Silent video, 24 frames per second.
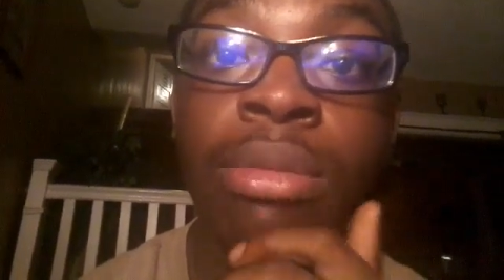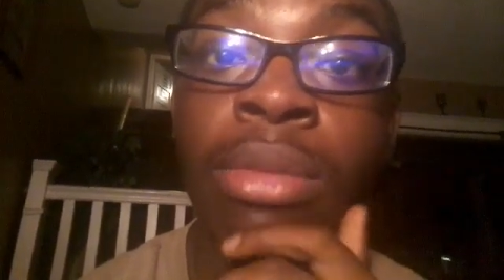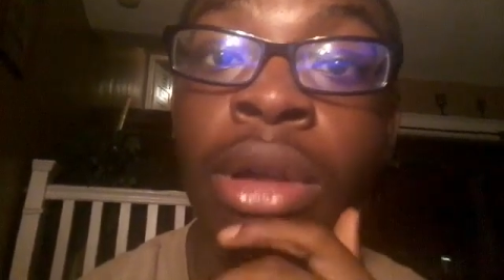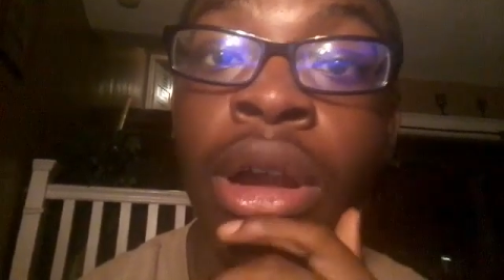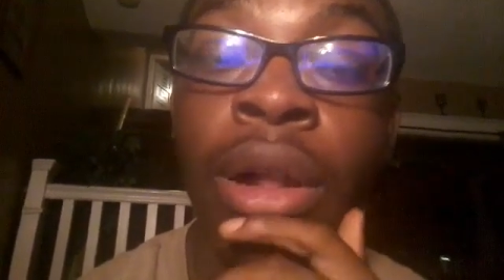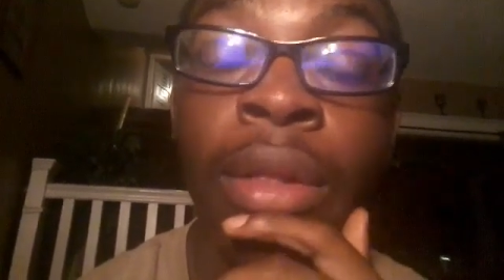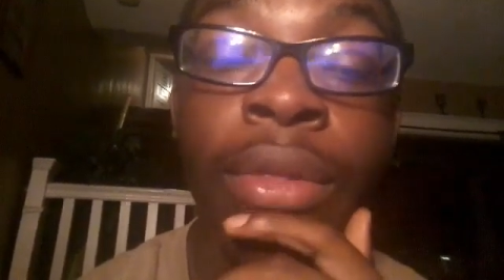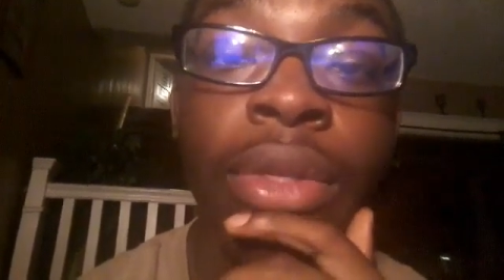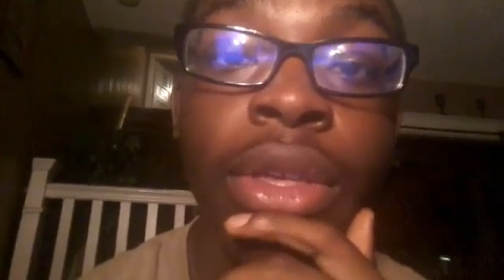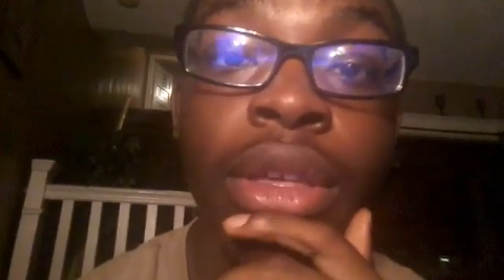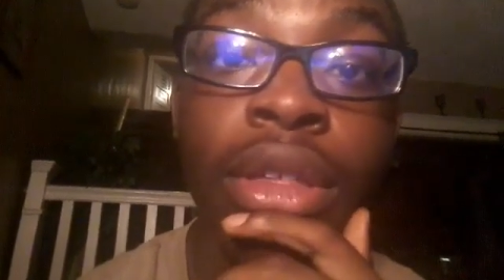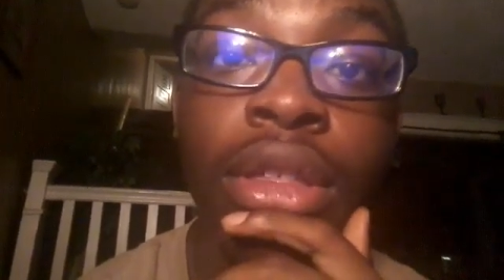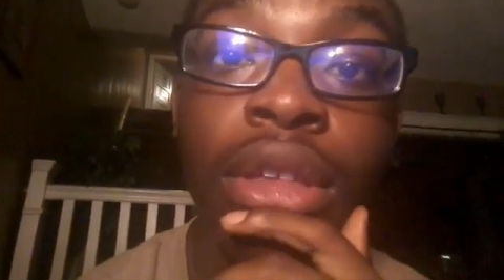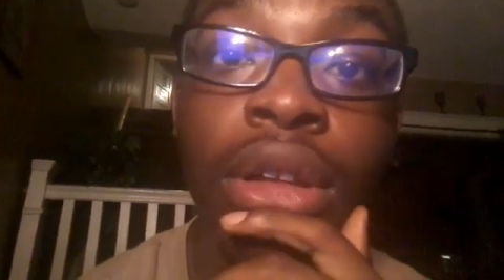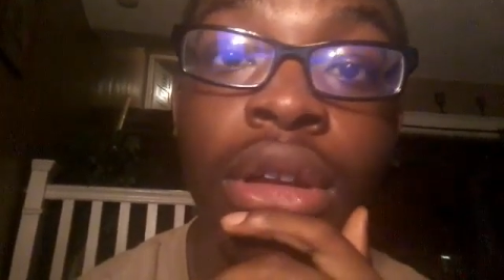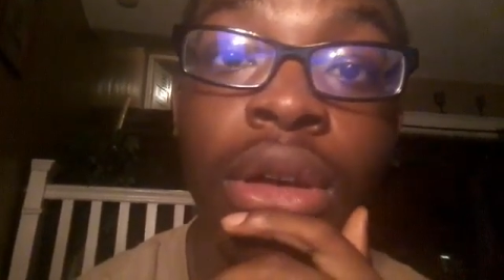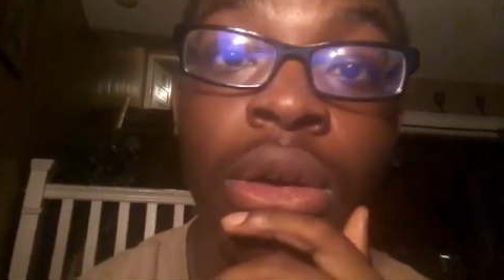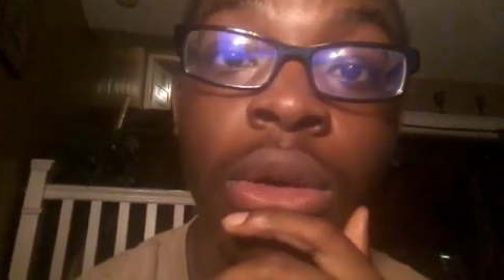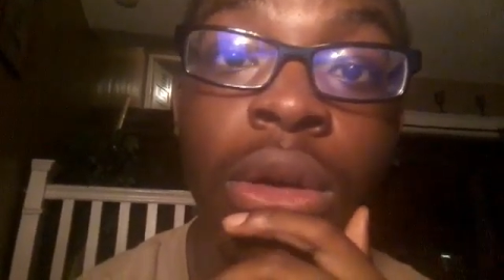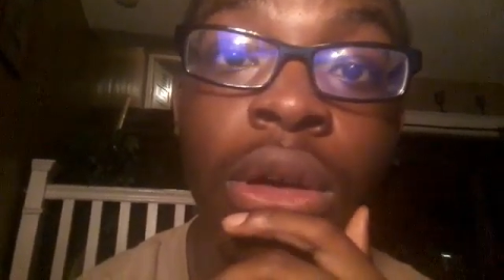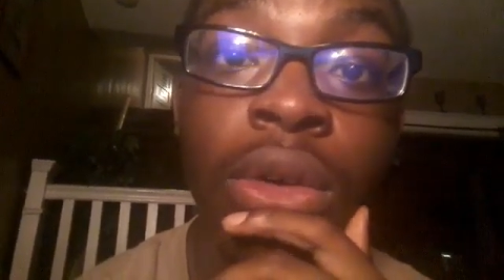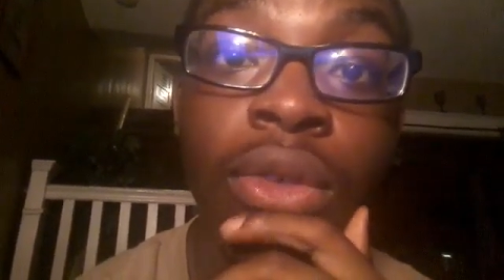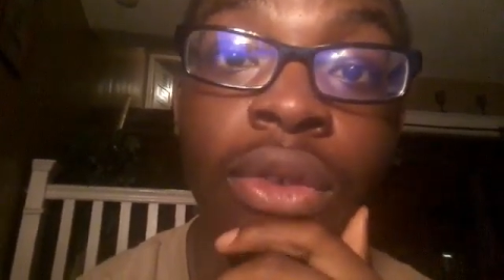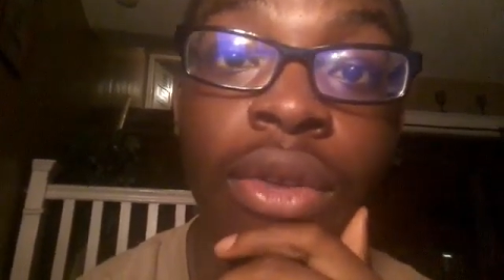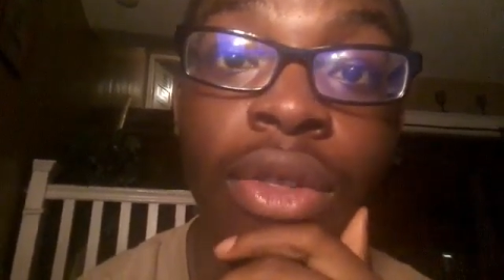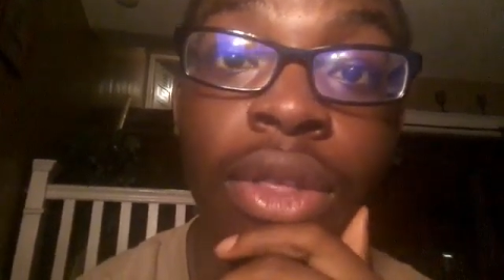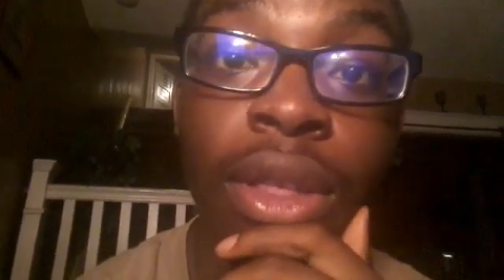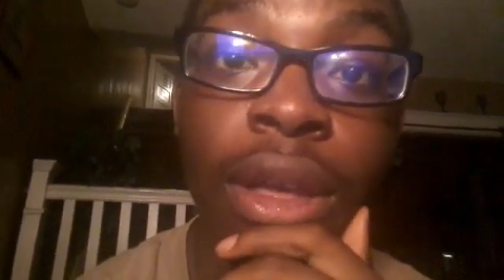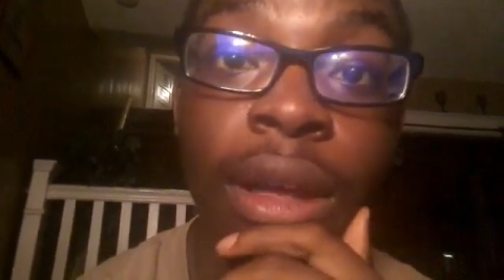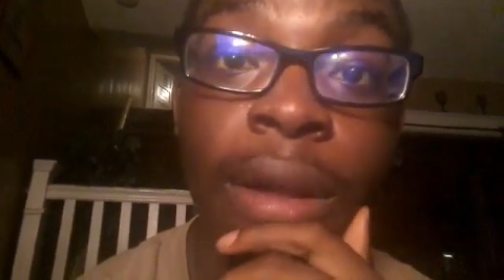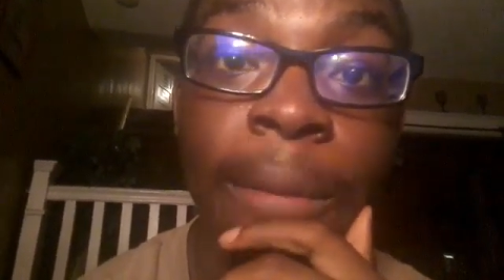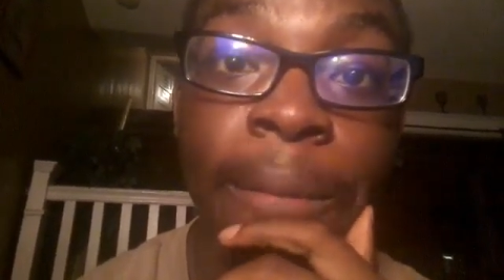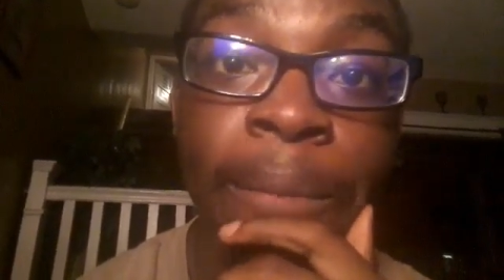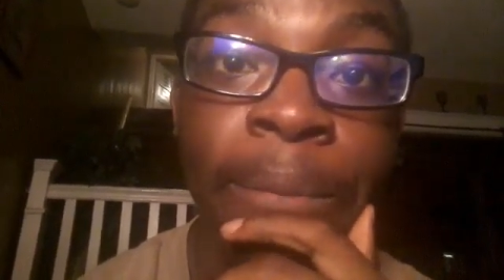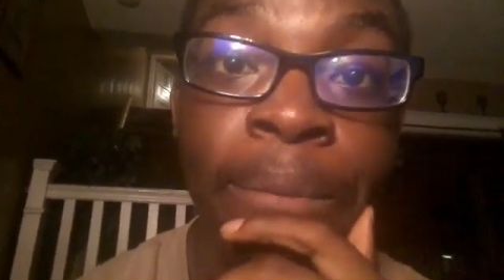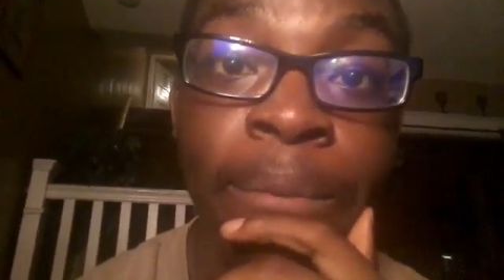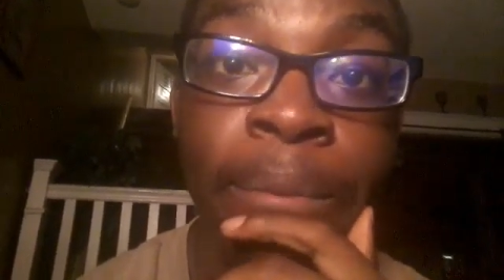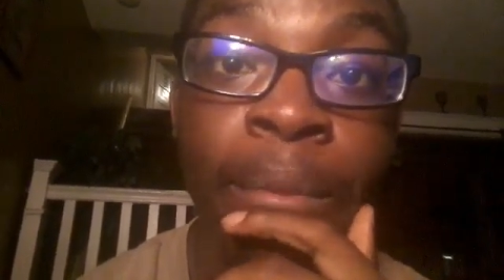but I don't think he's gonna go off like that.